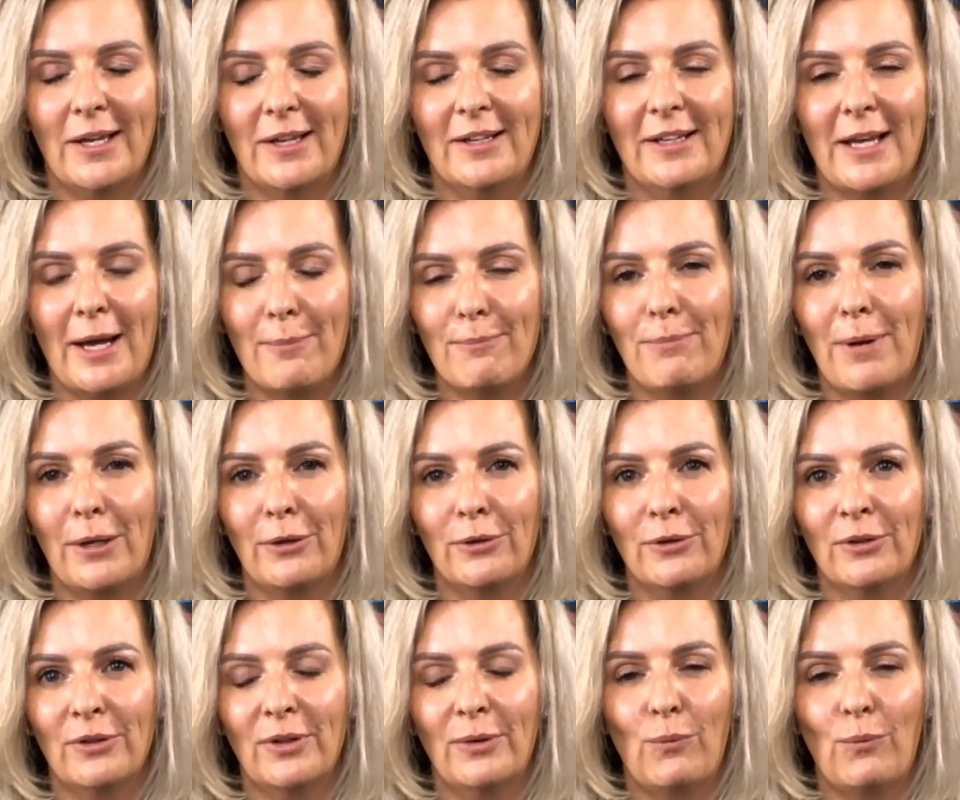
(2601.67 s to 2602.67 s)
get
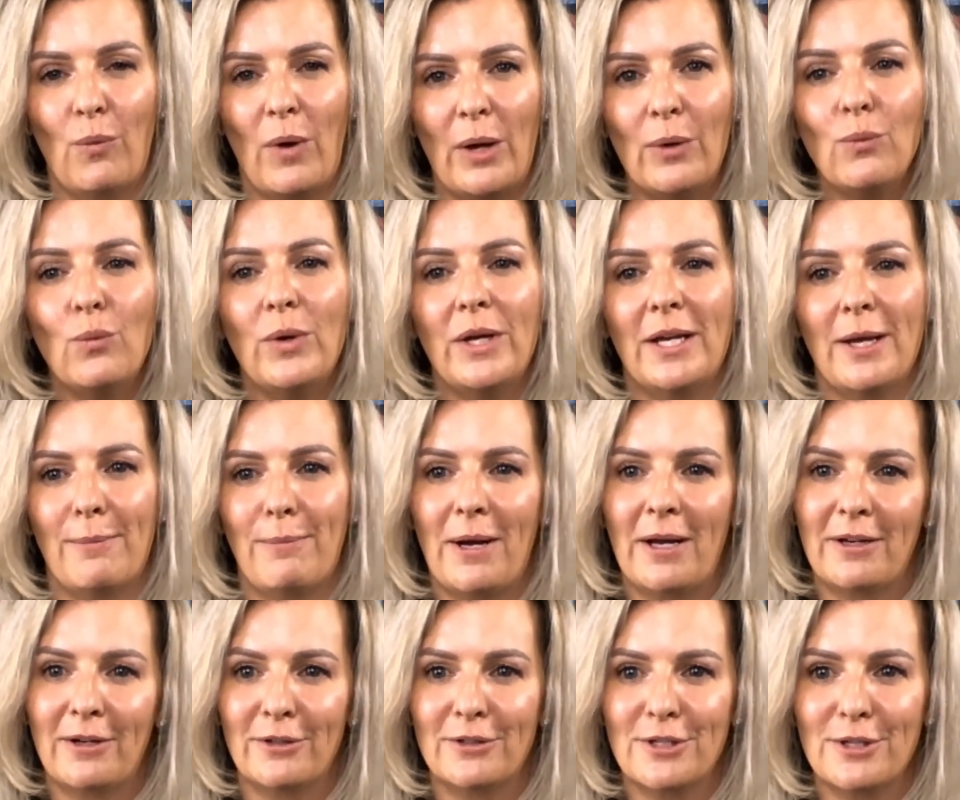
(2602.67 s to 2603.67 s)
better when we get
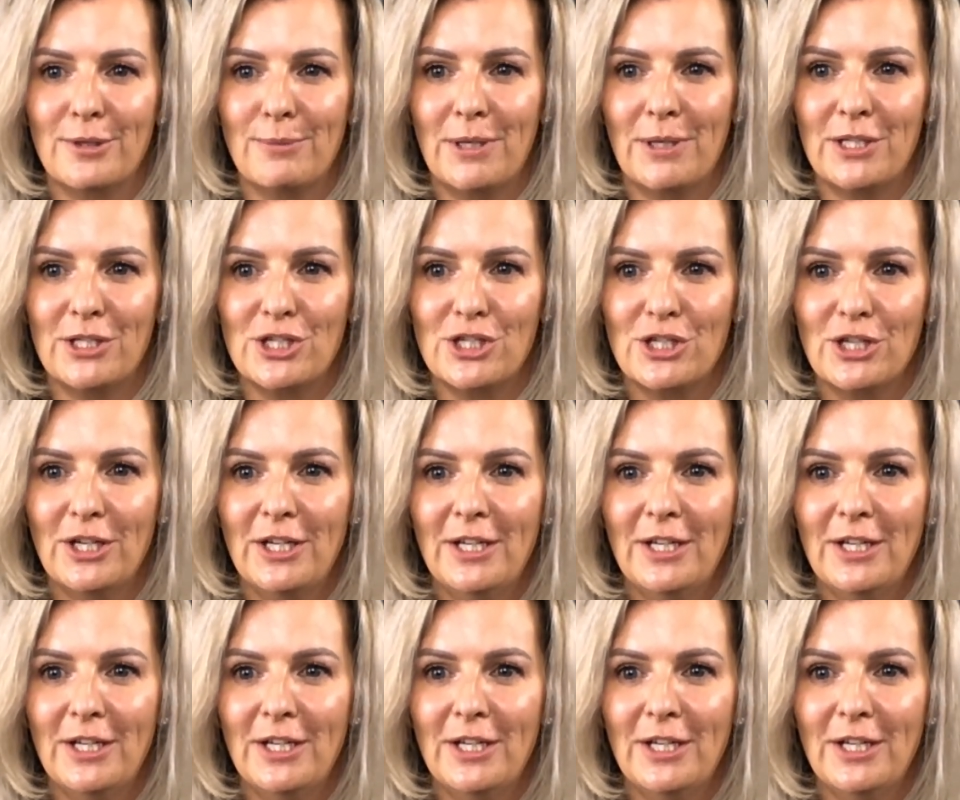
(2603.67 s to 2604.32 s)
back onto the pitch.